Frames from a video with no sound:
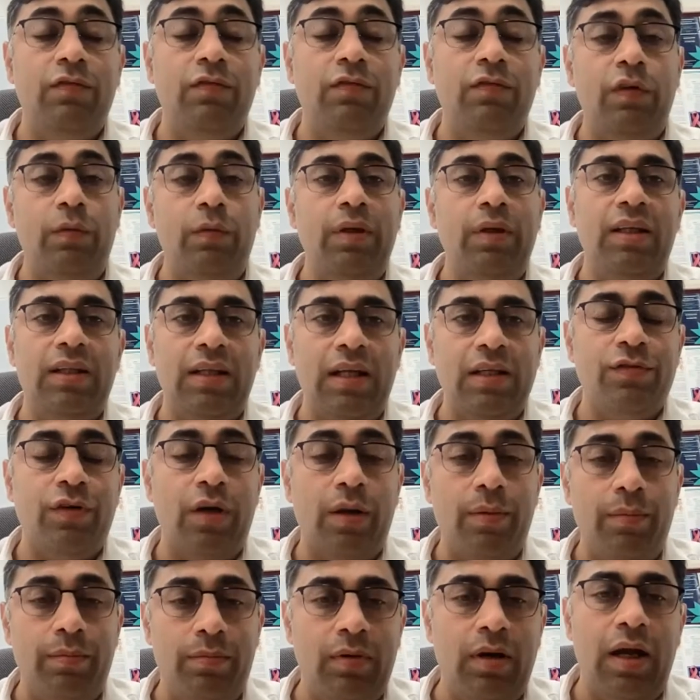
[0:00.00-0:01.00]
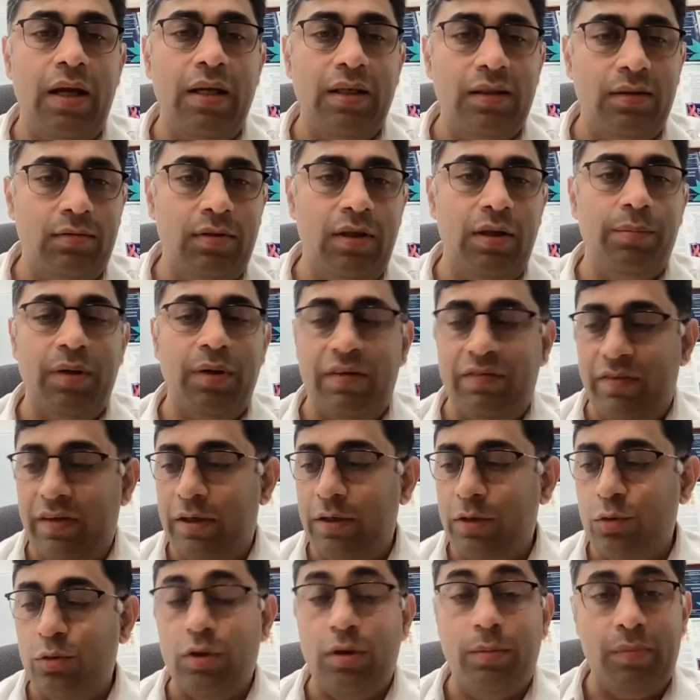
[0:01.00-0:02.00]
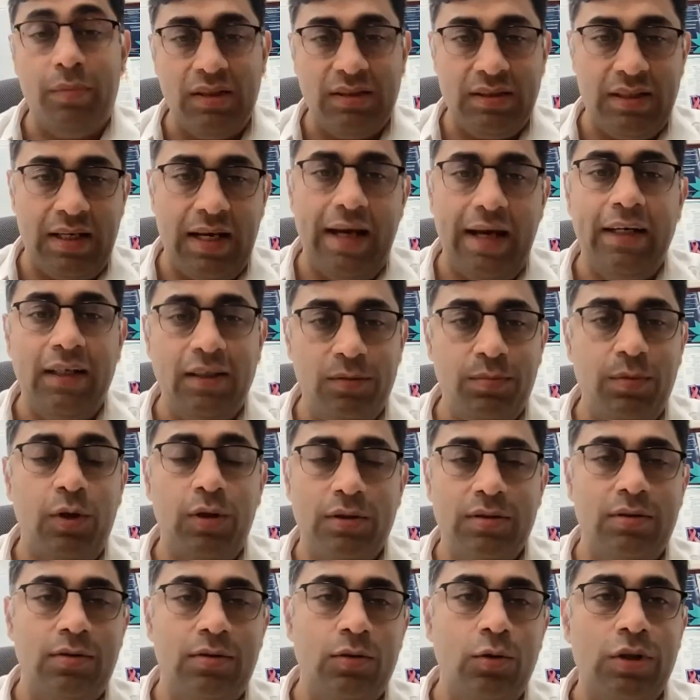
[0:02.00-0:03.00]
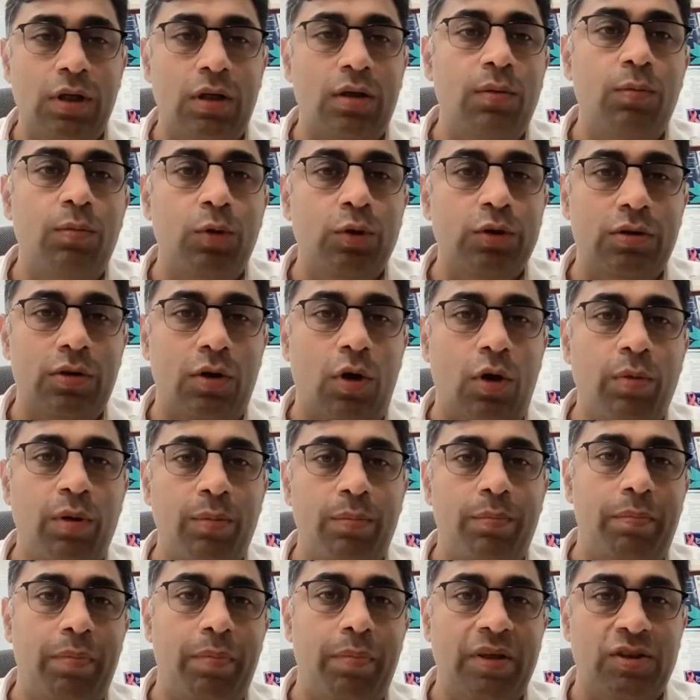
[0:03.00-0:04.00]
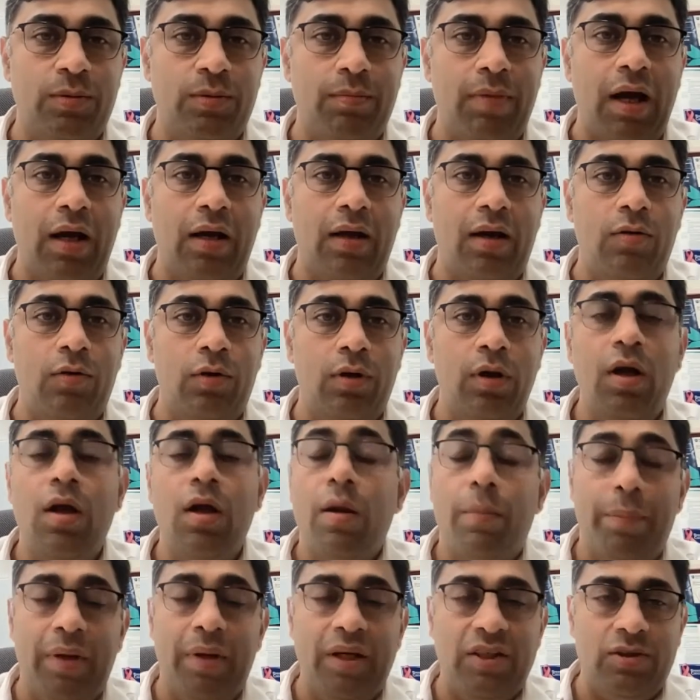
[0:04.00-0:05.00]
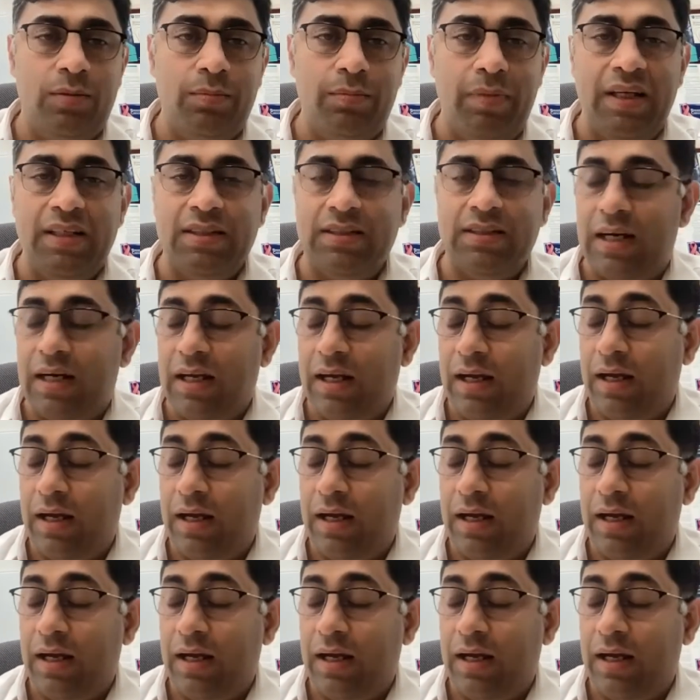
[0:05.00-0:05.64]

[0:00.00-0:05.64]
women, and that's why I keep referring to them as ladies, because those are the most common patient background, patient base that